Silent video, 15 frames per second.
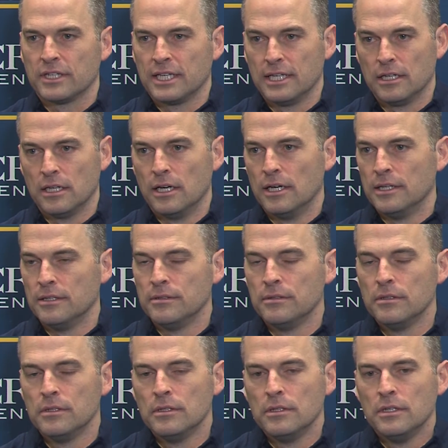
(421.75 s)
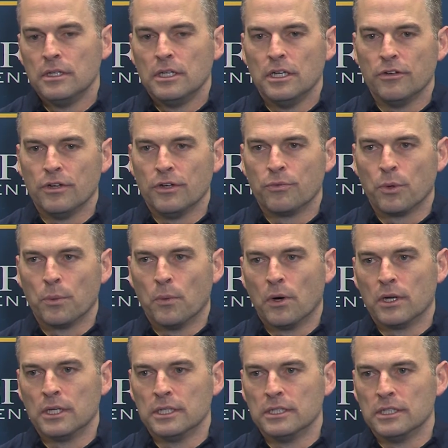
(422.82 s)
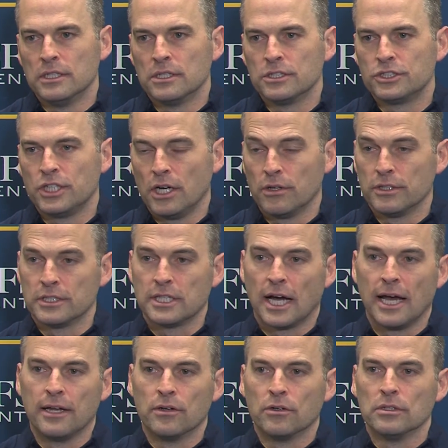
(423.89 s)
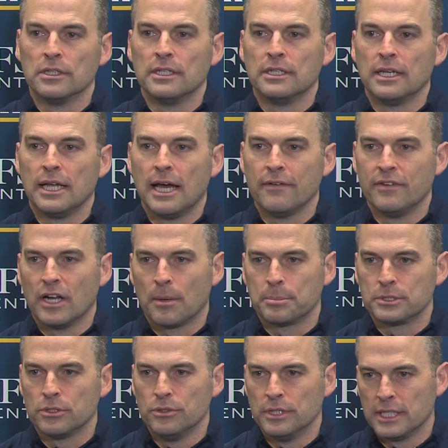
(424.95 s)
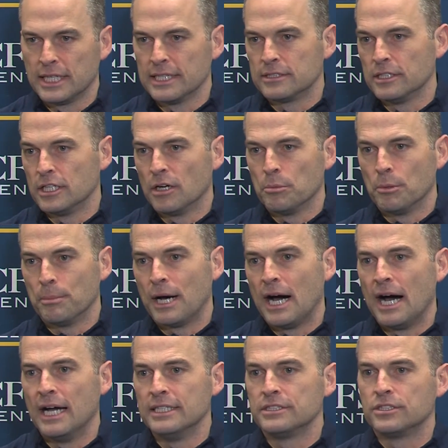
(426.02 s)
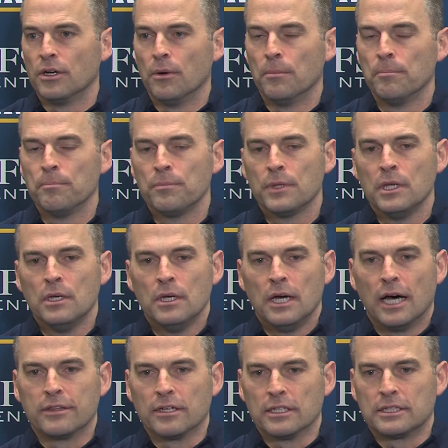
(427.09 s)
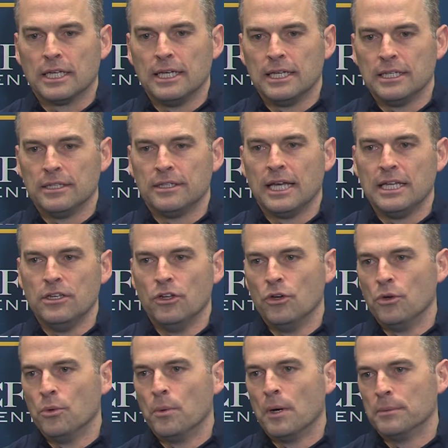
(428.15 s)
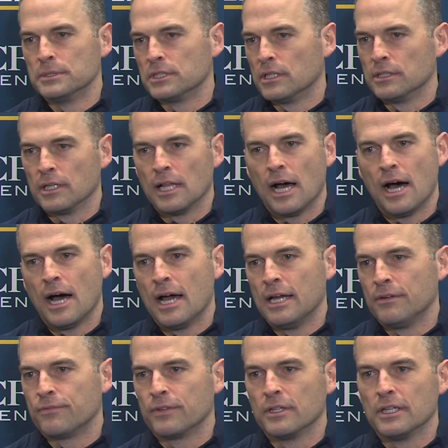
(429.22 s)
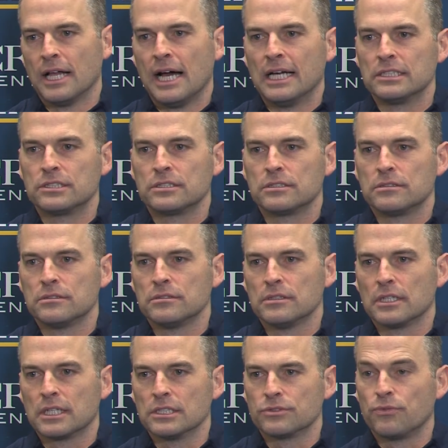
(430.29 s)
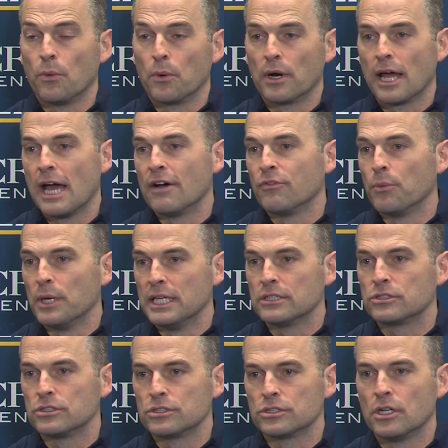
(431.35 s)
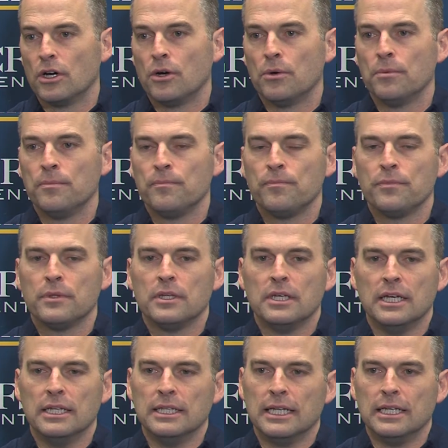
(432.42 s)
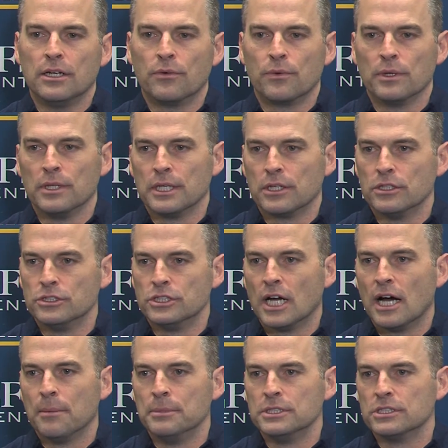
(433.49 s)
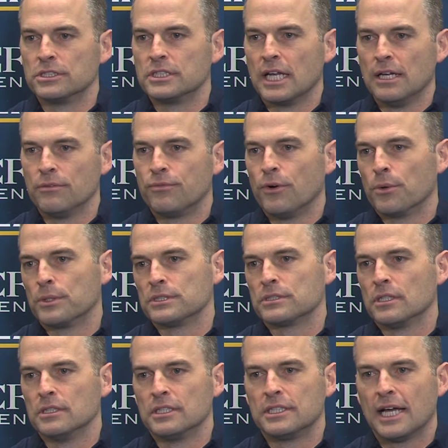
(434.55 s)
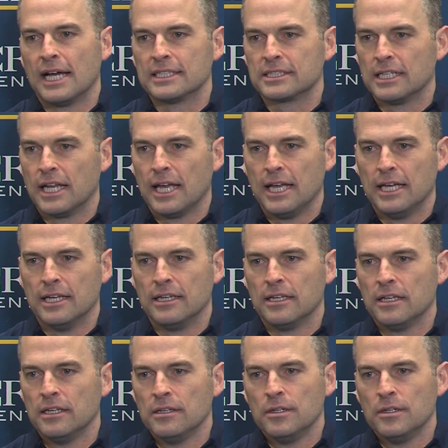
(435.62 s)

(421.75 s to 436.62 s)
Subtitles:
to get done if we wanted to share the title and have an opportunity to get the double bye. So I thought they knew what was on the line for the last, I guess, 4.5 weeks or so, and they did a really good job of just staying focused on the task at hand.